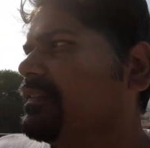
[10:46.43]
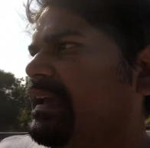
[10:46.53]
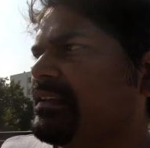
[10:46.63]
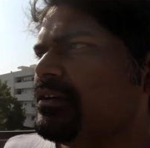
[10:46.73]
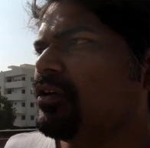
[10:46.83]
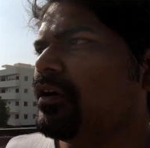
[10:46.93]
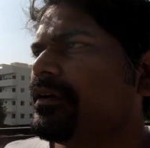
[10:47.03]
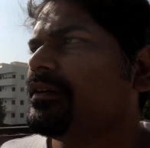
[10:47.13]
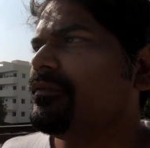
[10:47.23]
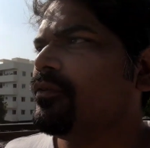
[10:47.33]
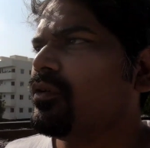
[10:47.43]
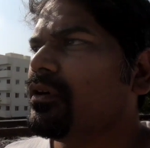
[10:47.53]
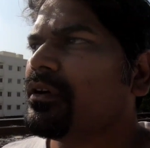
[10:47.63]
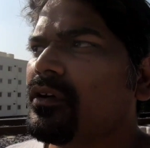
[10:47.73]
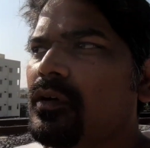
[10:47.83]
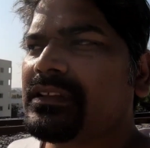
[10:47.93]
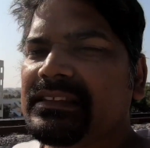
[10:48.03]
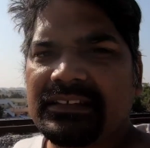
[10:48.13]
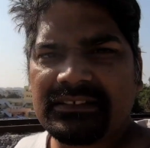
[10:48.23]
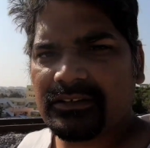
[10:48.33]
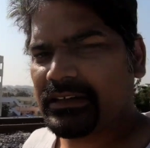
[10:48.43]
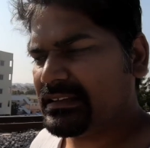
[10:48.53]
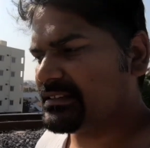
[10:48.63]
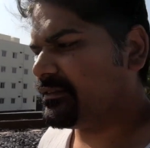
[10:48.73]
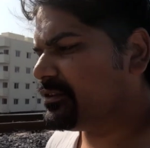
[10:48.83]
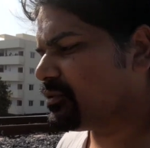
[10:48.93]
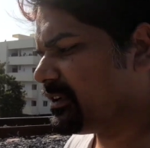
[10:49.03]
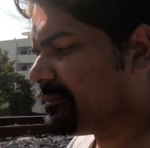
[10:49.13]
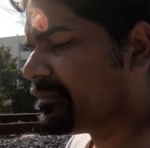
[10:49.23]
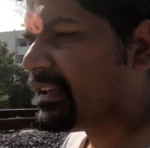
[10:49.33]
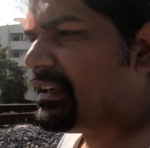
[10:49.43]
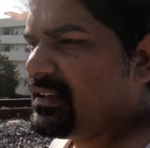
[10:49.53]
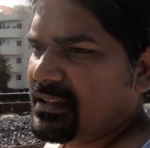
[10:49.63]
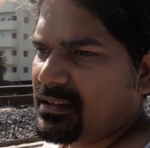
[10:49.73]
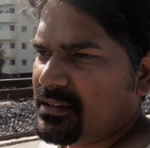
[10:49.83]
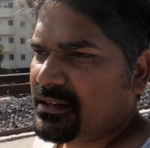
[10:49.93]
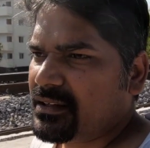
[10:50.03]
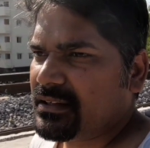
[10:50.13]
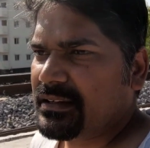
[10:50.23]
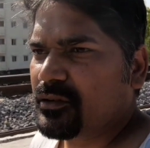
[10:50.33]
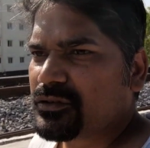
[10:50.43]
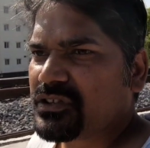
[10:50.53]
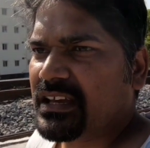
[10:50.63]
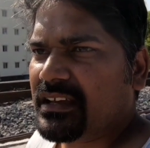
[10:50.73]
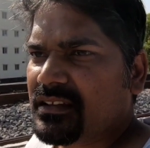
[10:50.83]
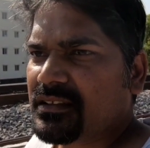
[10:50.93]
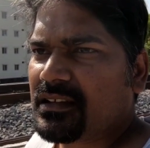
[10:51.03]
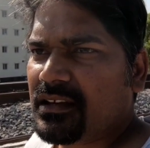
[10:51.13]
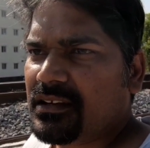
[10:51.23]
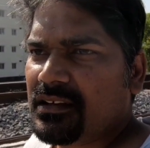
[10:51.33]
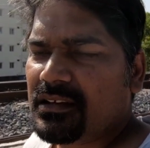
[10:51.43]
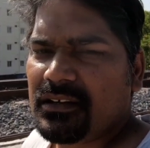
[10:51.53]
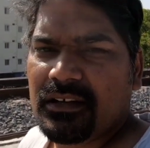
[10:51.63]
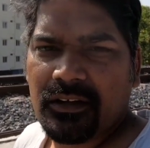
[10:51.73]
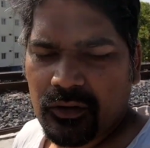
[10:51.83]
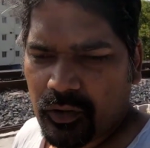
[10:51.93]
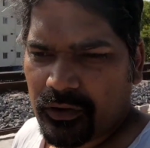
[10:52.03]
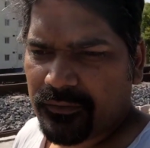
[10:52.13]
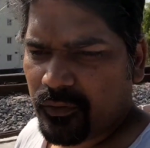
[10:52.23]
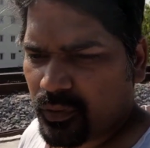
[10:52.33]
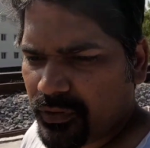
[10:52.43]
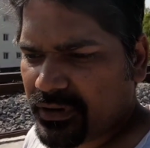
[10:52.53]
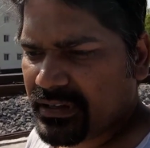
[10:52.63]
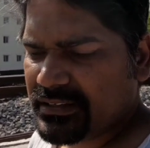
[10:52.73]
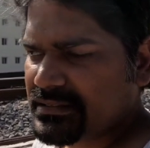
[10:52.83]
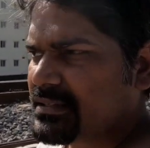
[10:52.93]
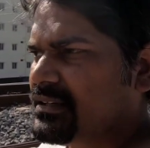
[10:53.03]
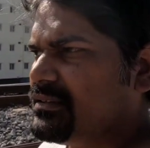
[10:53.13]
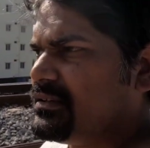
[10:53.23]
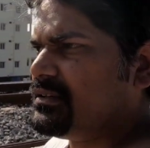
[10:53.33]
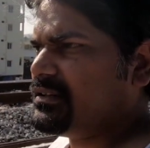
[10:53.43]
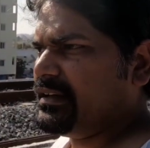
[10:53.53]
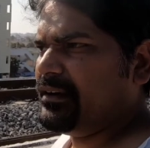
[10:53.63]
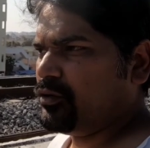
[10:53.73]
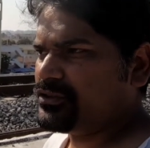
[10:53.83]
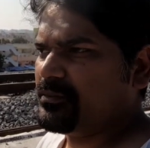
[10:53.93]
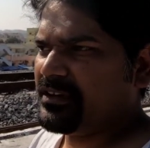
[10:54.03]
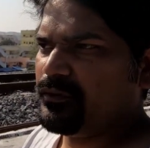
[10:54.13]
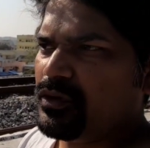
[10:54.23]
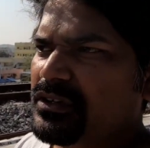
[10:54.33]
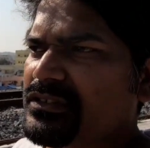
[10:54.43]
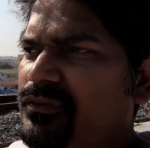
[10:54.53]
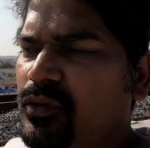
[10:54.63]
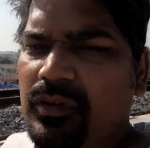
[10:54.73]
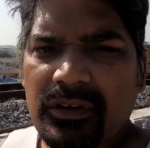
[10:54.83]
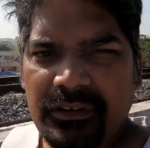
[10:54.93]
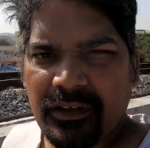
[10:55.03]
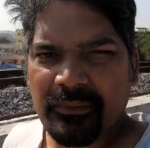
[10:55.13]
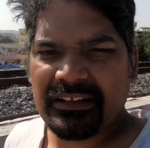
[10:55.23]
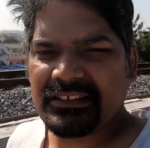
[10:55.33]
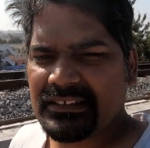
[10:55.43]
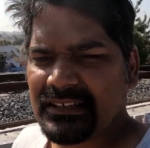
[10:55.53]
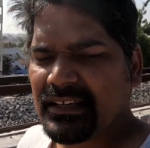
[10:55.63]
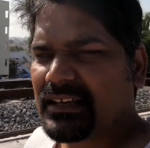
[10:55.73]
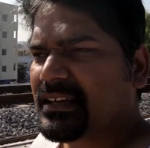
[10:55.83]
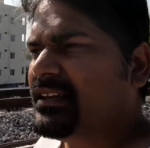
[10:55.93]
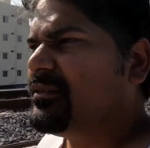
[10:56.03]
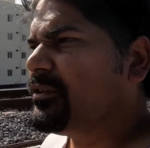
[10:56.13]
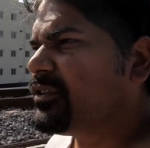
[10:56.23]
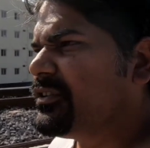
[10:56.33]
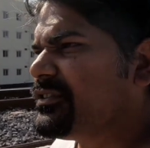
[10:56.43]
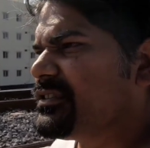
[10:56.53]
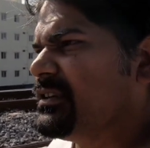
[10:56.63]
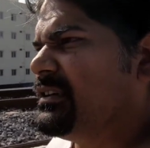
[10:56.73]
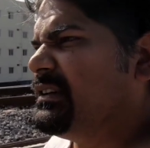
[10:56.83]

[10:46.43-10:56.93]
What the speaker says: thank God for all the things that He has given to me. I also thank the God for His and also my viewers for their blessings, because